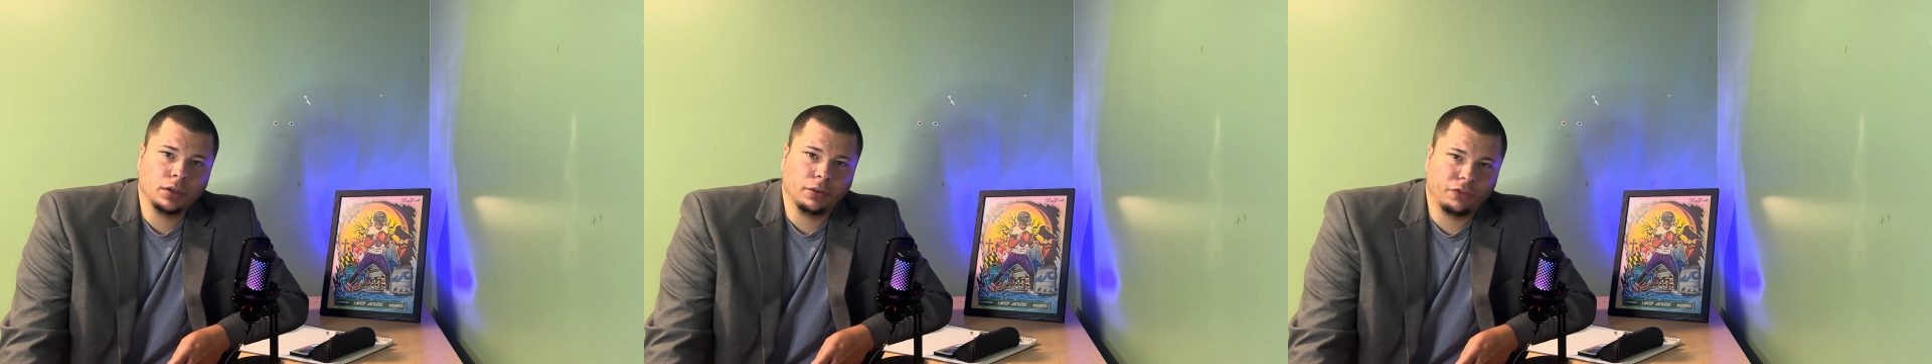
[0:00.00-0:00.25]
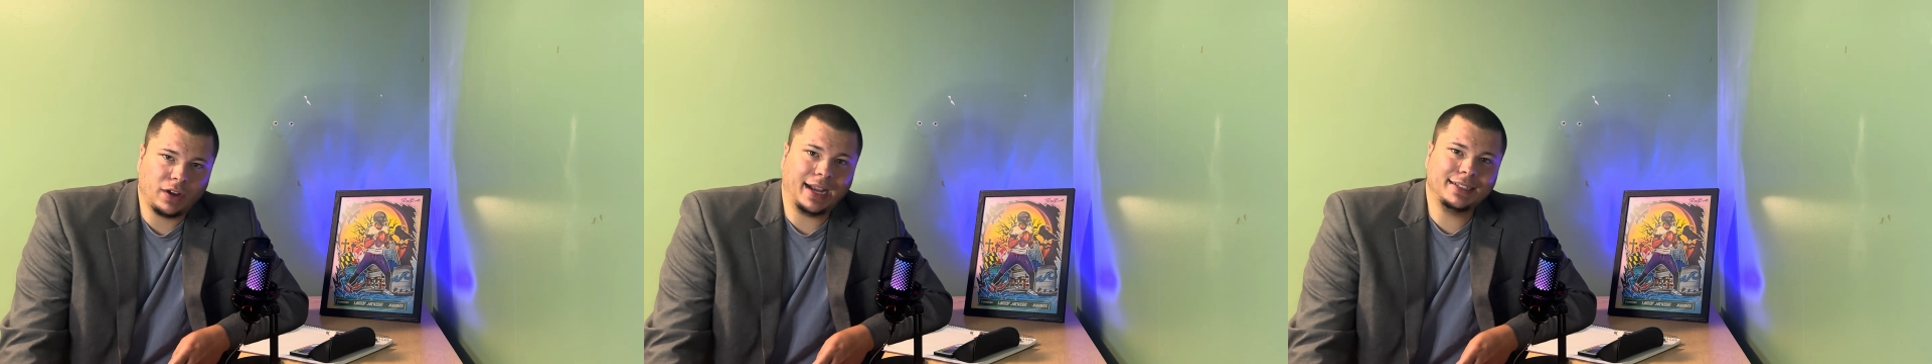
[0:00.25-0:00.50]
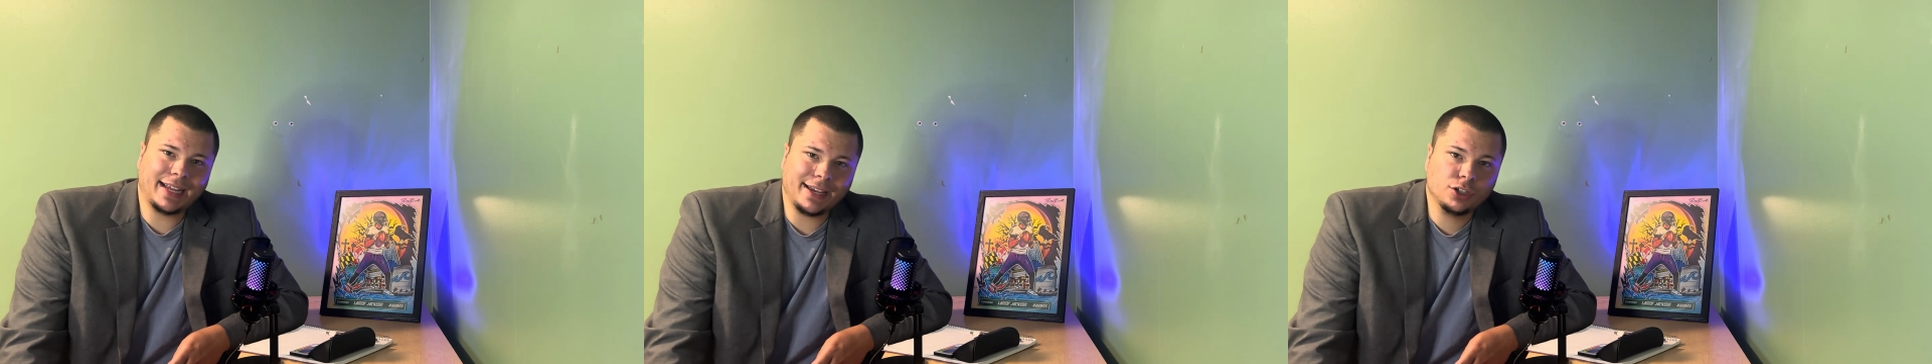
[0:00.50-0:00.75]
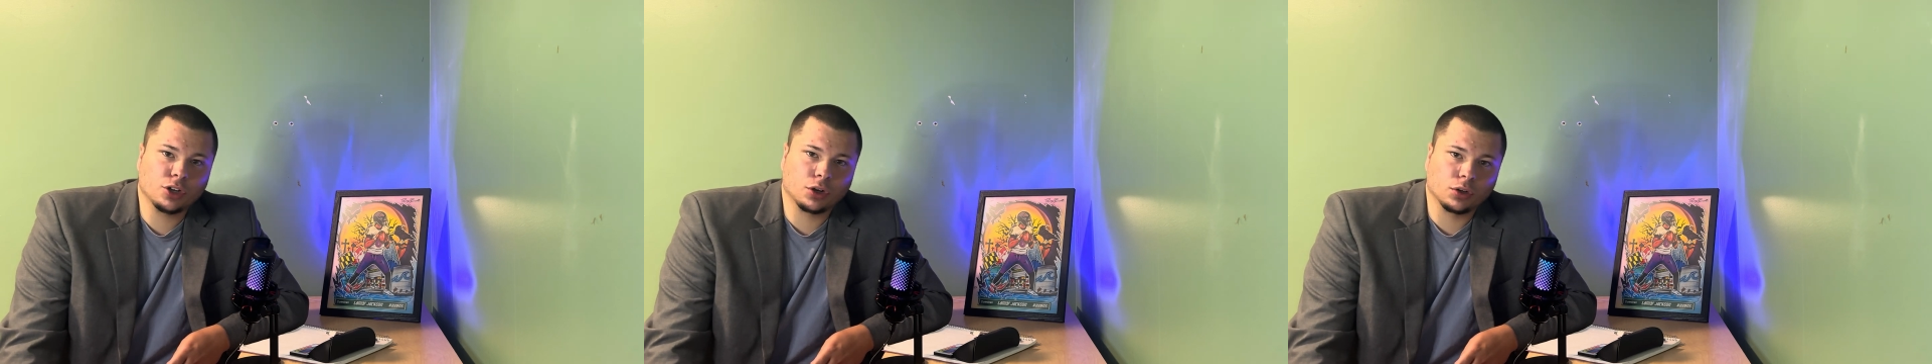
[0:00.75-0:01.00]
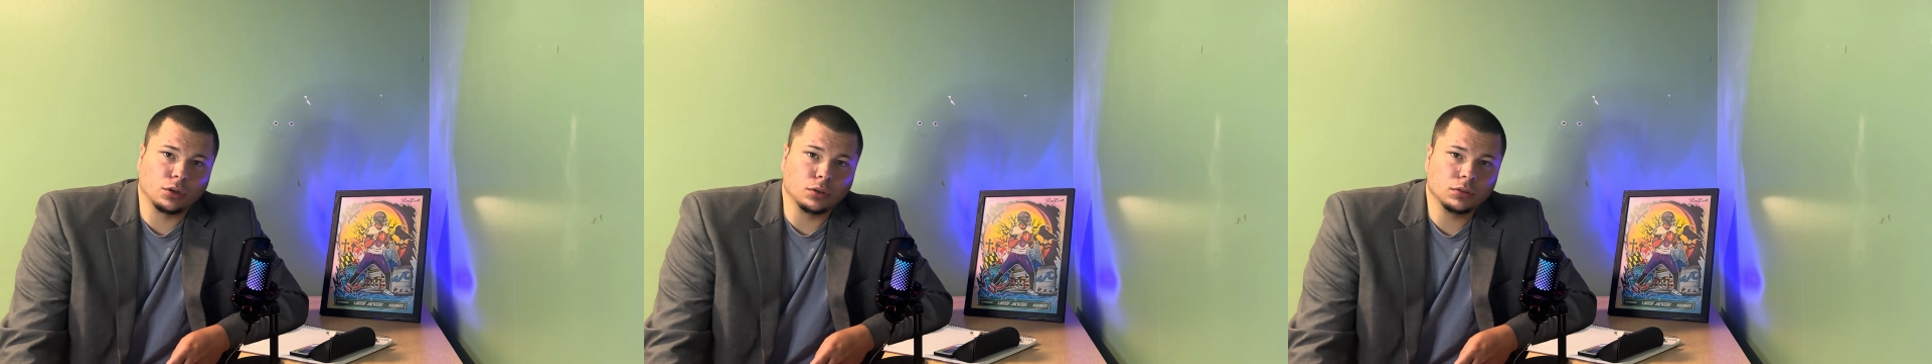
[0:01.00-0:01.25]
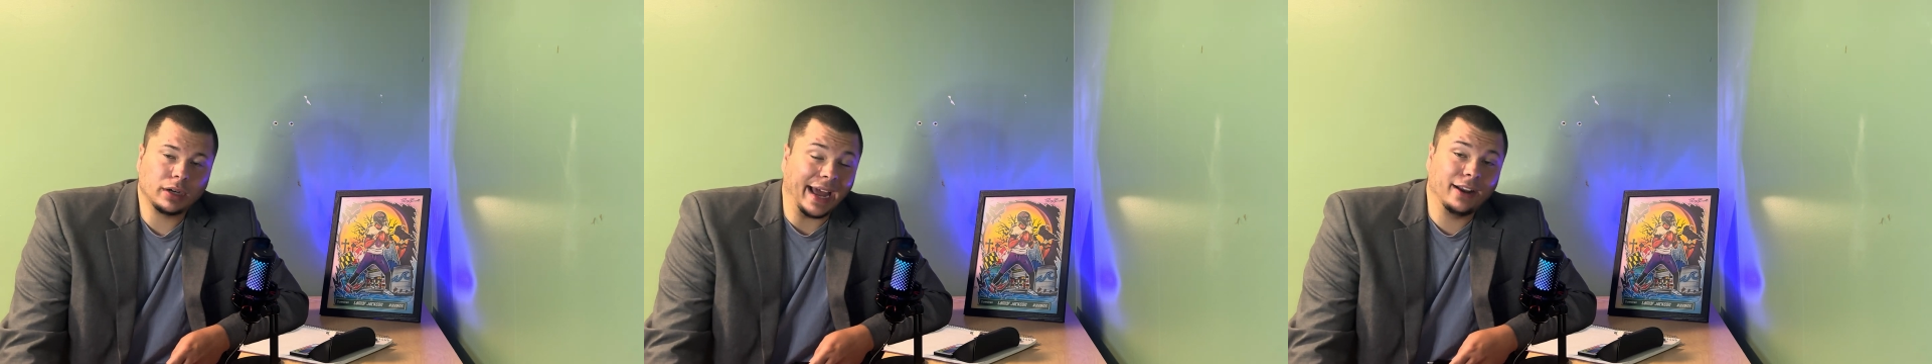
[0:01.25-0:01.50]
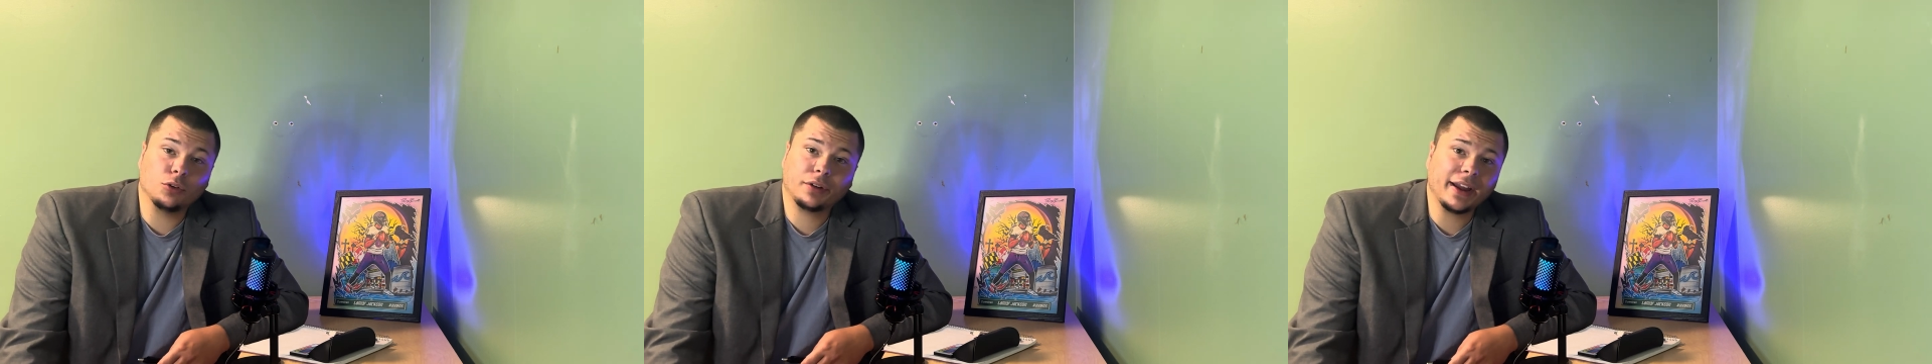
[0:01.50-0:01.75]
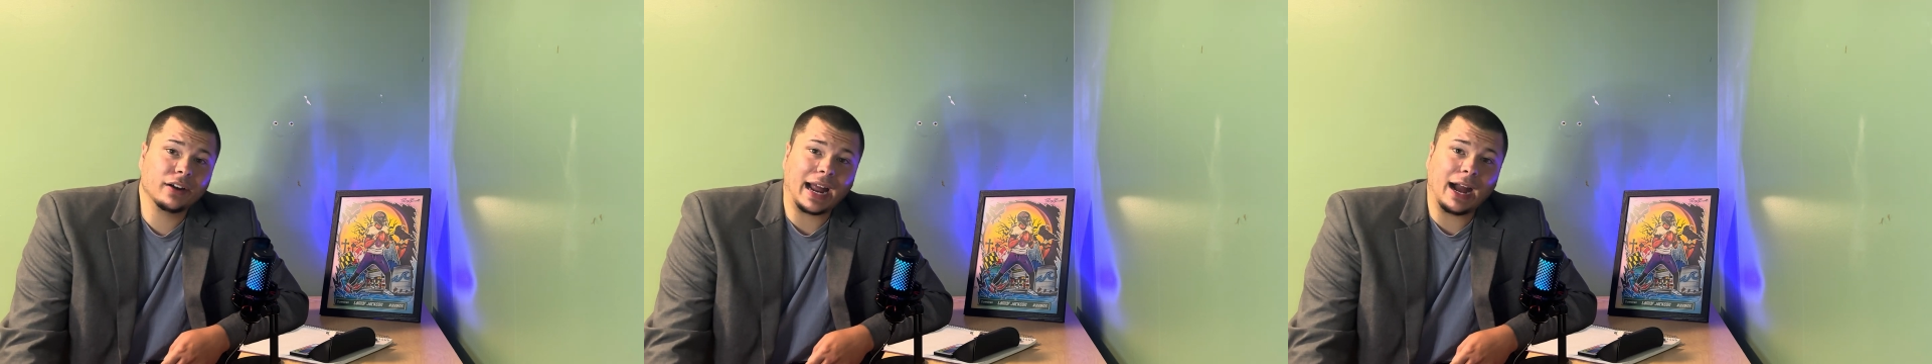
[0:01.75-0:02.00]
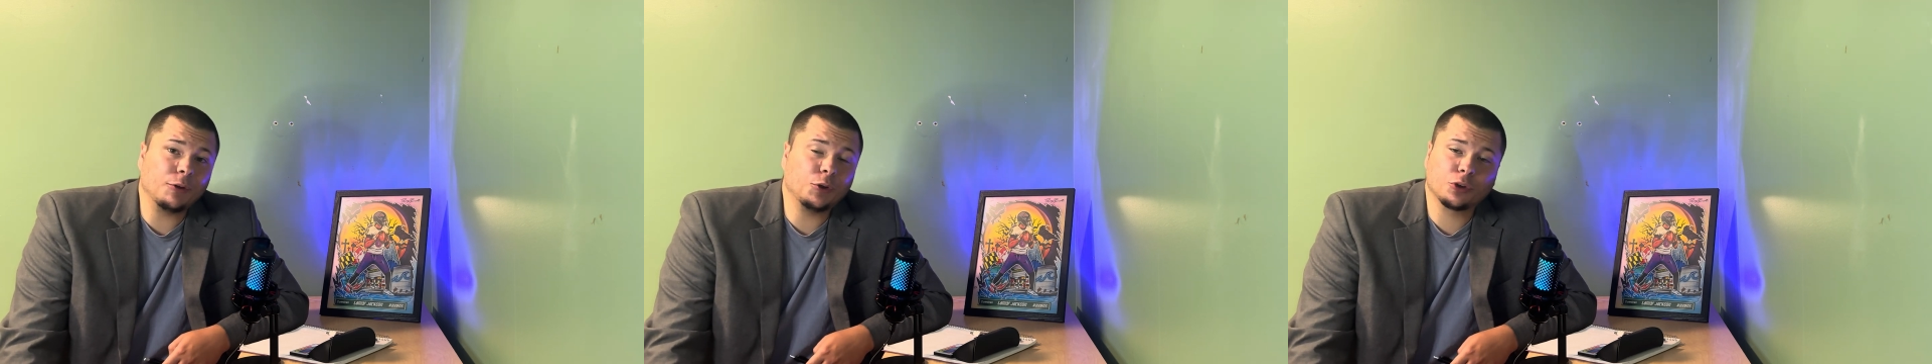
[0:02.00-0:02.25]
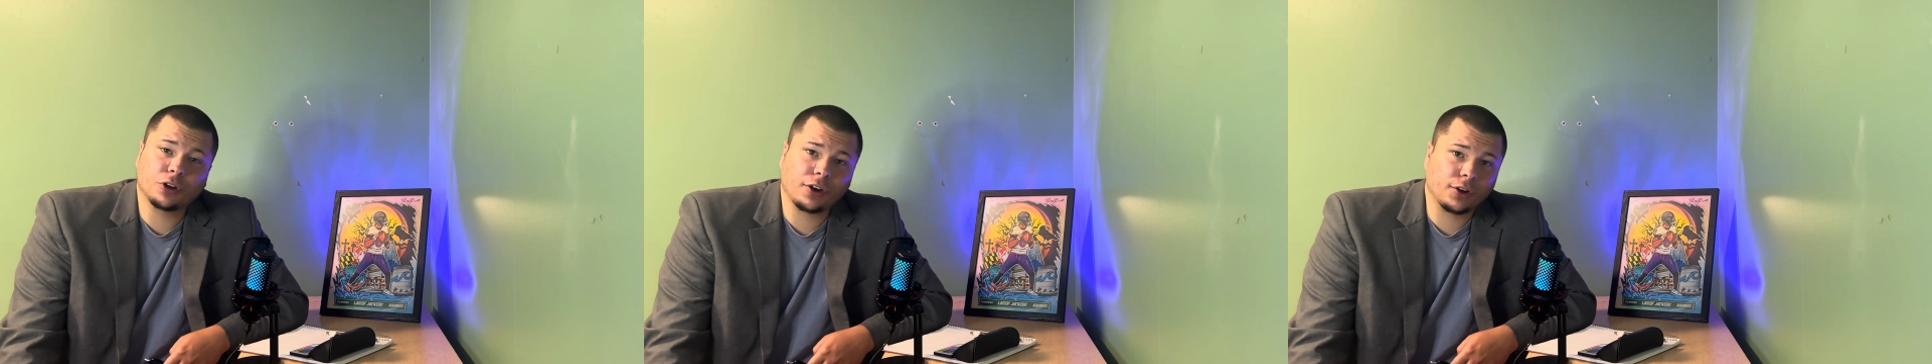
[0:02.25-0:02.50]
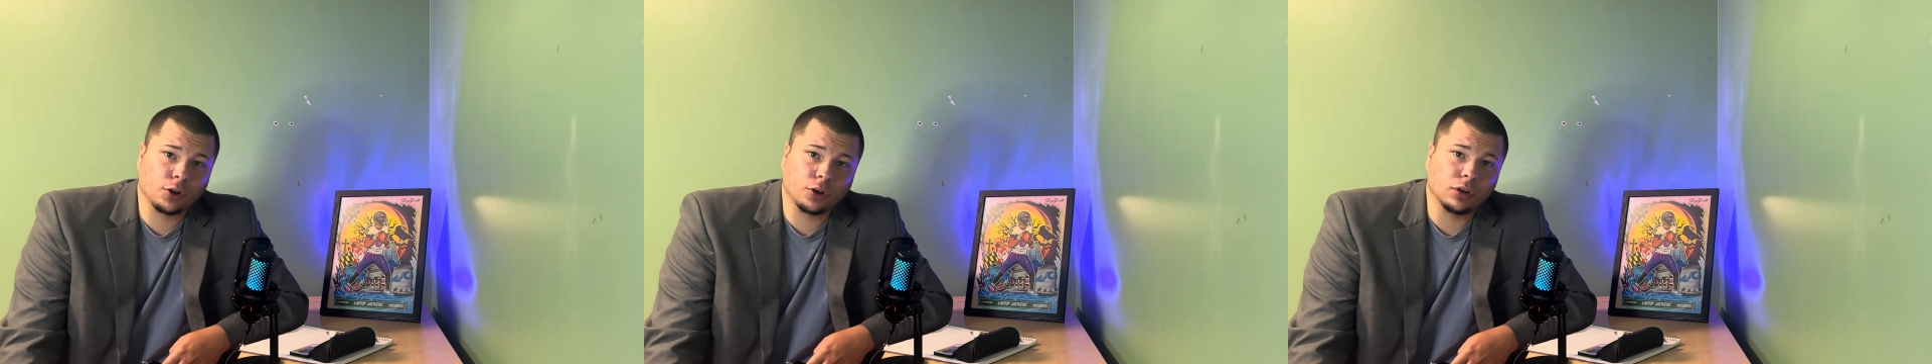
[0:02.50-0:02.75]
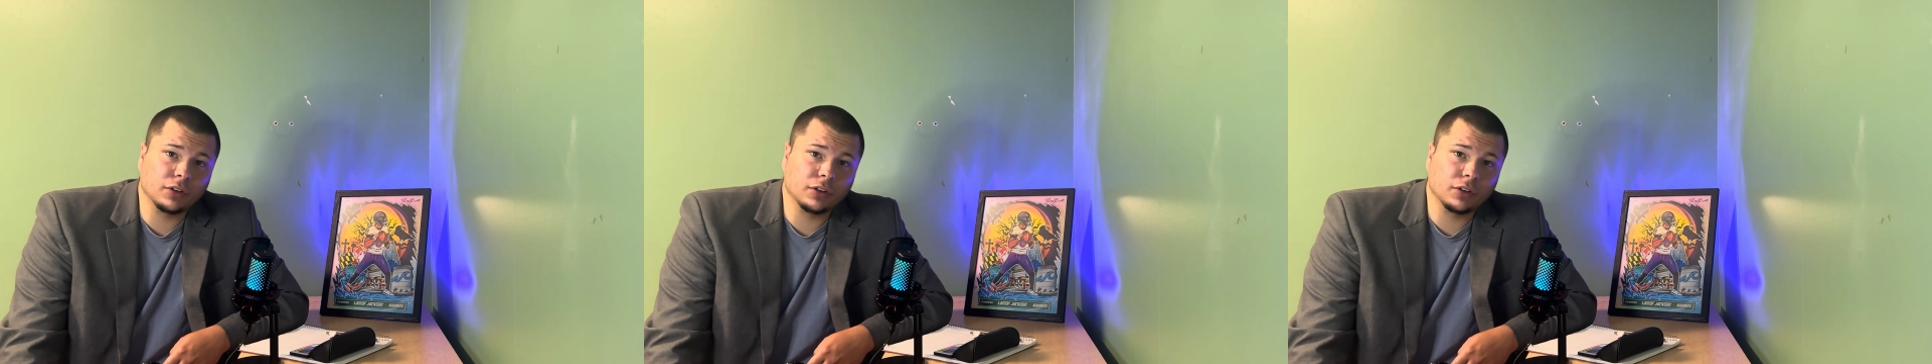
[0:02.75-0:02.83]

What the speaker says: Find a curl. I don't care how you're going to curl.